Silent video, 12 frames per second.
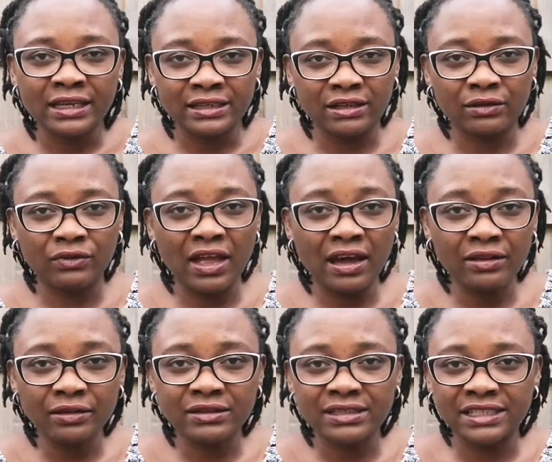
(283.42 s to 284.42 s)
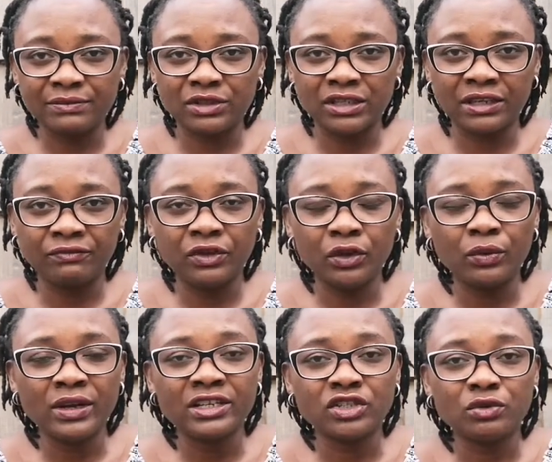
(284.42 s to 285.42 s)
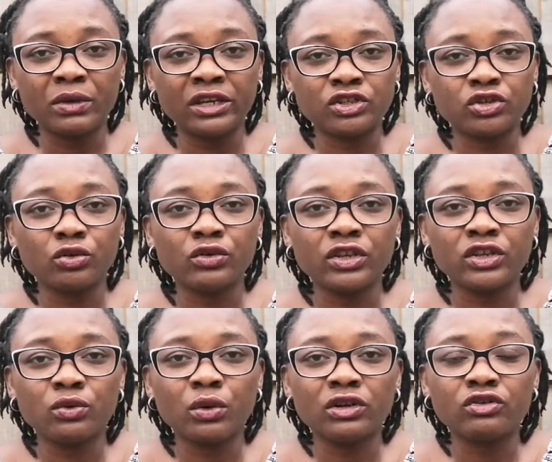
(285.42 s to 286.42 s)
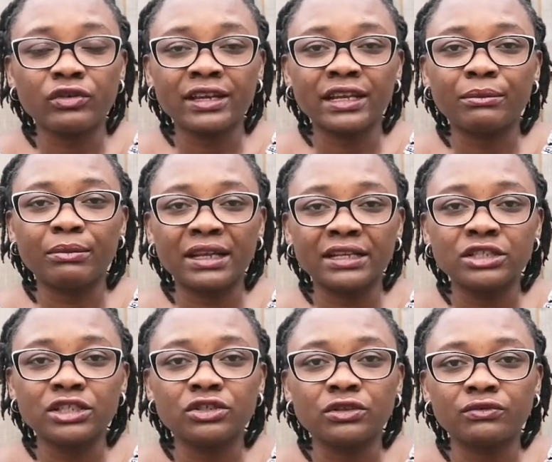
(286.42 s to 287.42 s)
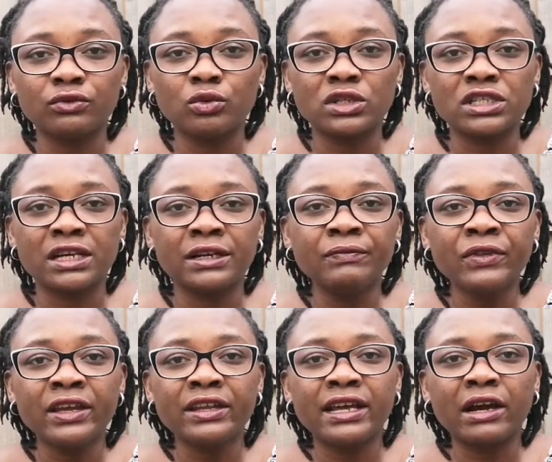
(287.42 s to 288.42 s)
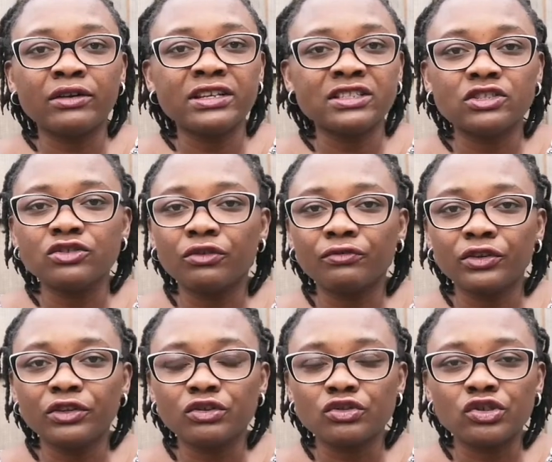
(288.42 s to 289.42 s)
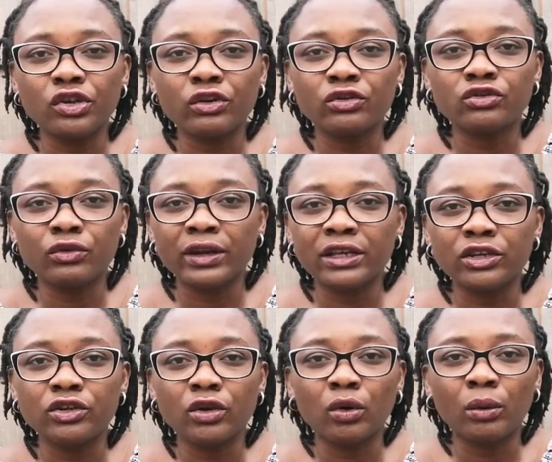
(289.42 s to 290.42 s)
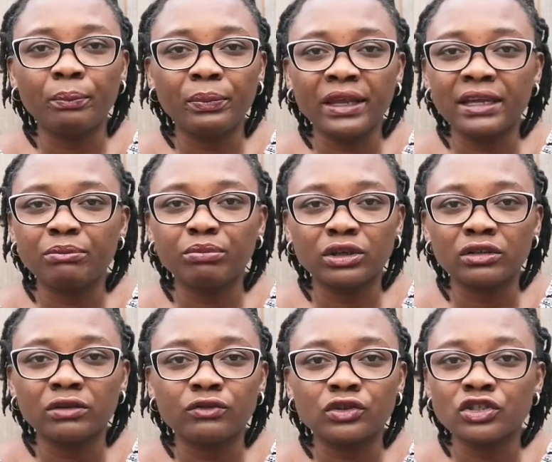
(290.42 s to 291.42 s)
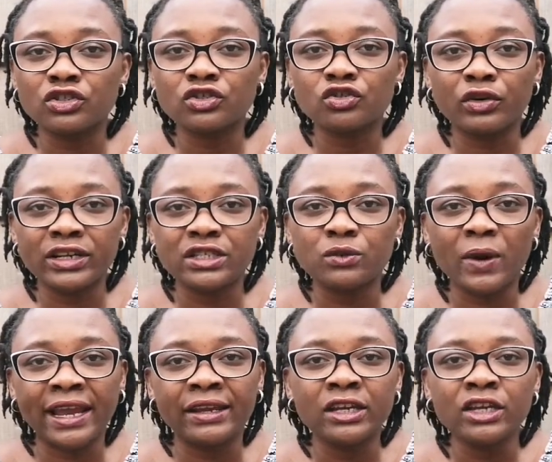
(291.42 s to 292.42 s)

The other tip to give you is to make sure that you are drinking plenty of water. Now this is not for you to drink a big bottle of water straight away.